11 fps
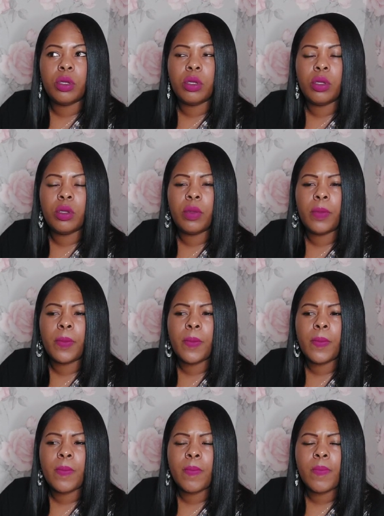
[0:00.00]

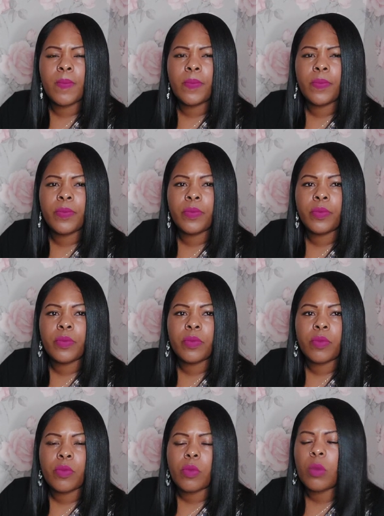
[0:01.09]

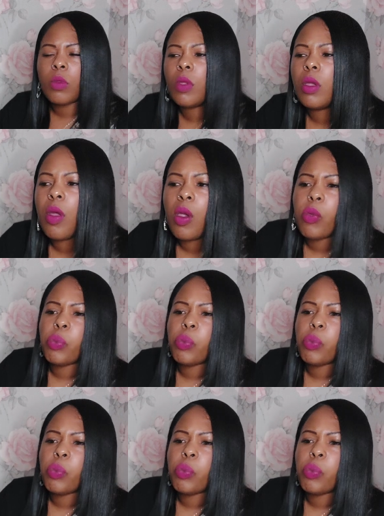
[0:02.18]
(silence)